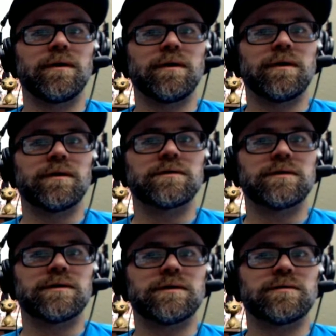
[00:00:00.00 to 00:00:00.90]

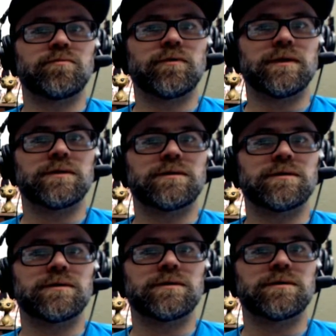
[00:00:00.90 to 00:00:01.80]
Delete these
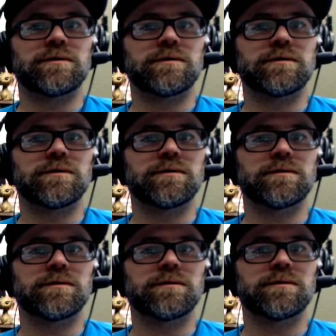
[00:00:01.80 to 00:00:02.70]
points.
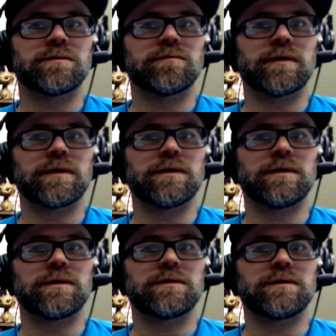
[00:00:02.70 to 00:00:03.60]
Right
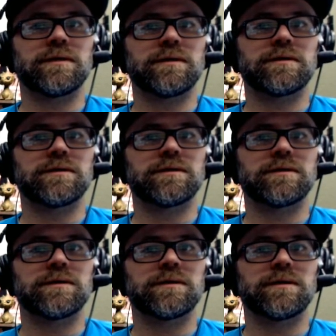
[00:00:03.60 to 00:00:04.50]
click, delete.
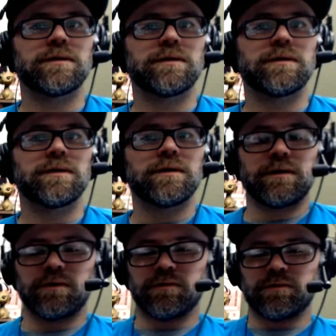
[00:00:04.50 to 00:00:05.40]

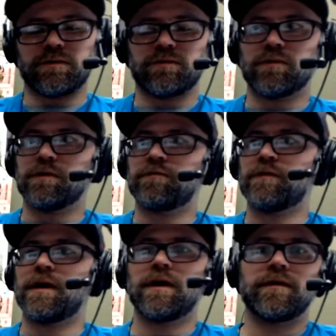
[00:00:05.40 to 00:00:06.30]
Goes to
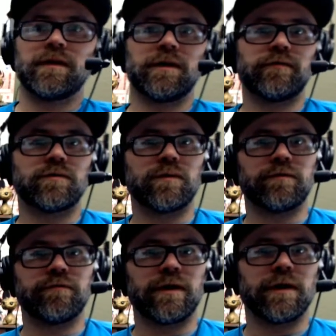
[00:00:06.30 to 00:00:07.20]
25, negative
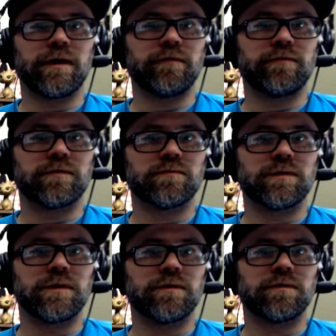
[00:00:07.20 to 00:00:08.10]
25. This one
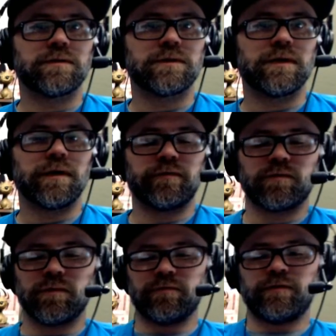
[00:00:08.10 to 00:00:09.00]
here goes to negative
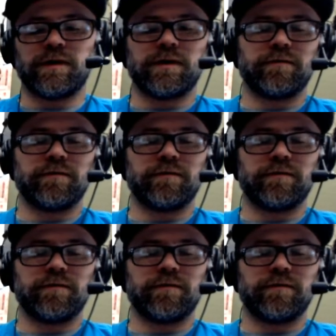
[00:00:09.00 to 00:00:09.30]
25.